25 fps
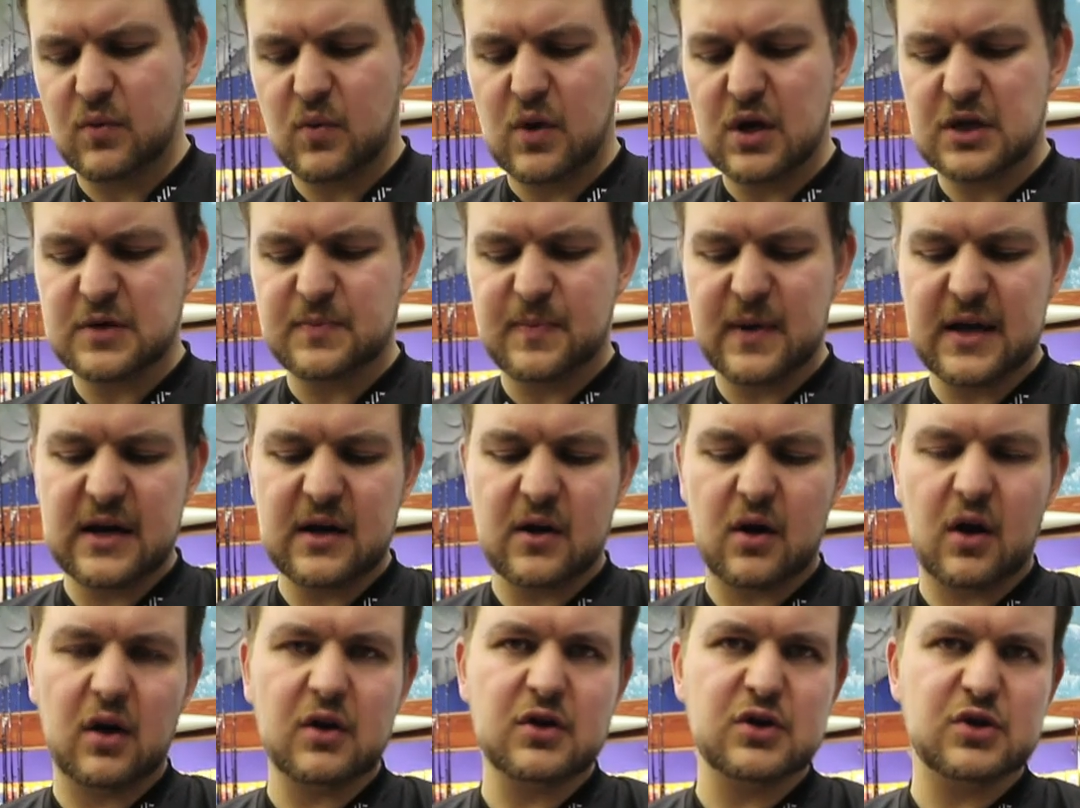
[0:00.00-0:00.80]
it works
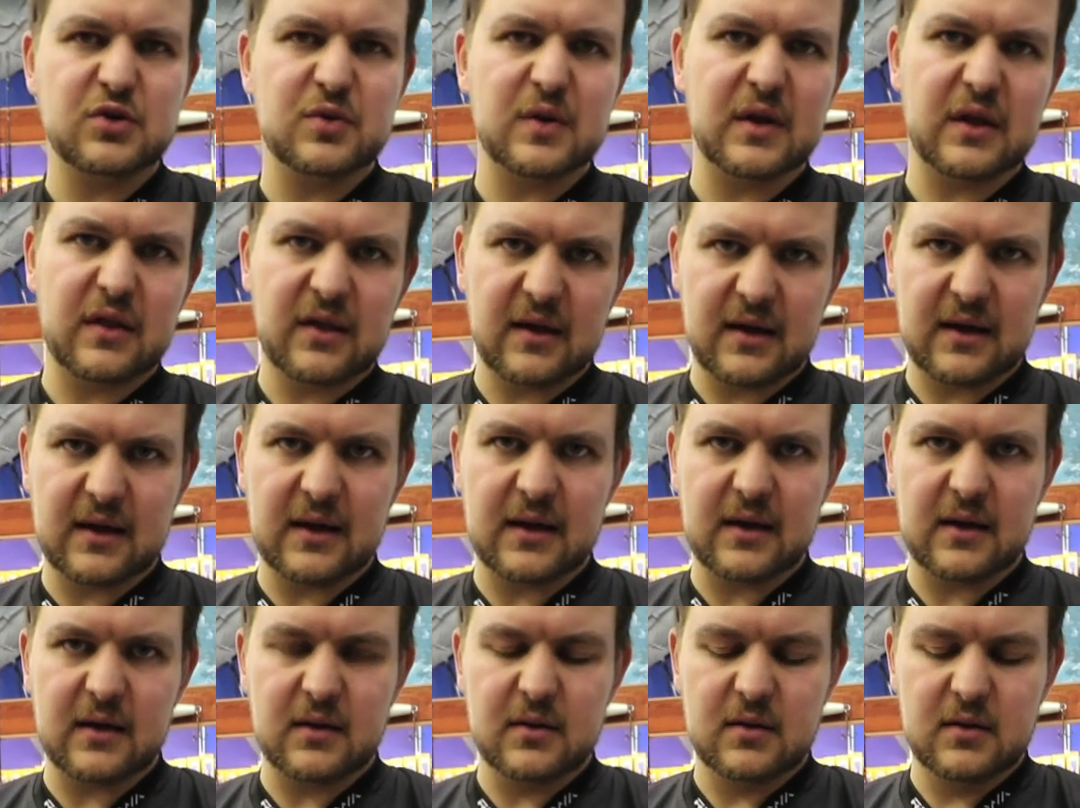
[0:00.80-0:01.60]
better onto a
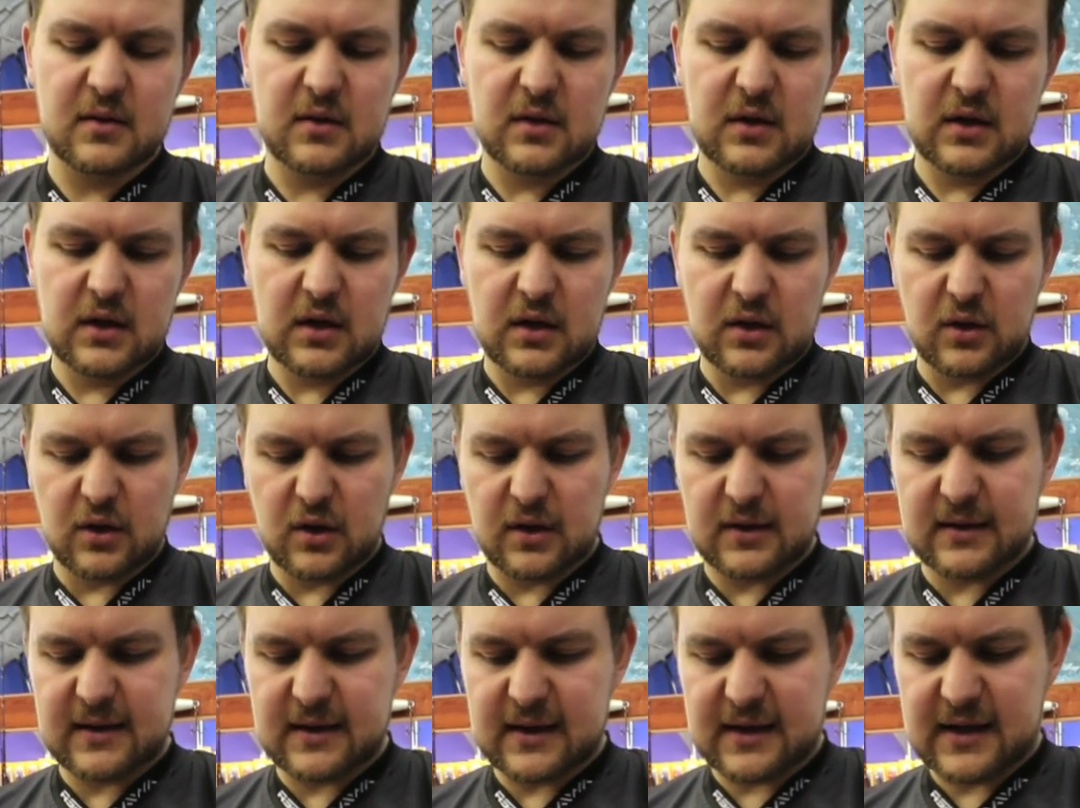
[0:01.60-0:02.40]
thicker
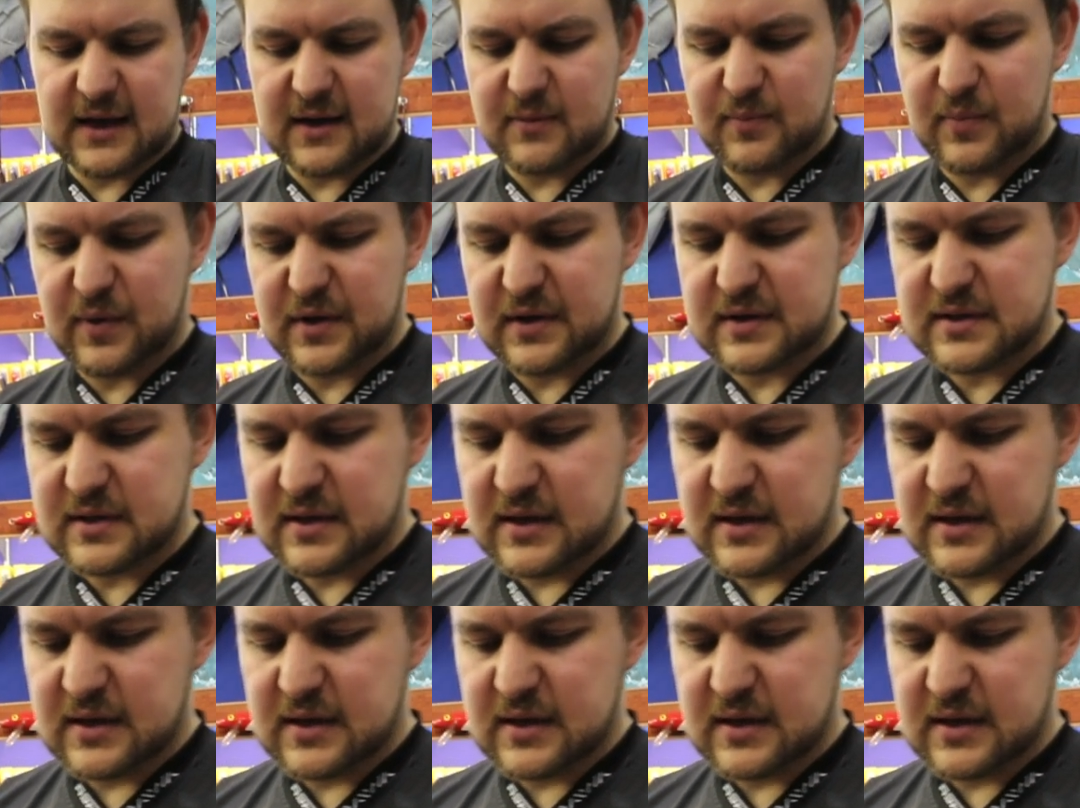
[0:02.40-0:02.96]
knot like that. But